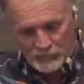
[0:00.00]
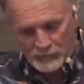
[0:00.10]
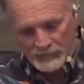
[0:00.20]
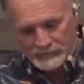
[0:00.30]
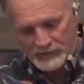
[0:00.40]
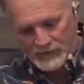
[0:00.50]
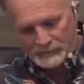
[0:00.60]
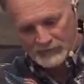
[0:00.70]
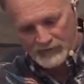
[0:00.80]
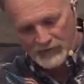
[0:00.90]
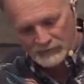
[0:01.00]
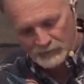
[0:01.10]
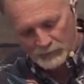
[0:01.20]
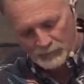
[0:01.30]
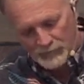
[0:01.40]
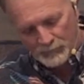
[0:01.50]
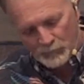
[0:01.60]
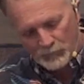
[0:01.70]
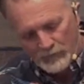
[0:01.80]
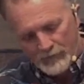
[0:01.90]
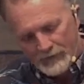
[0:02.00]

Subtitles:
so many times I counsel with people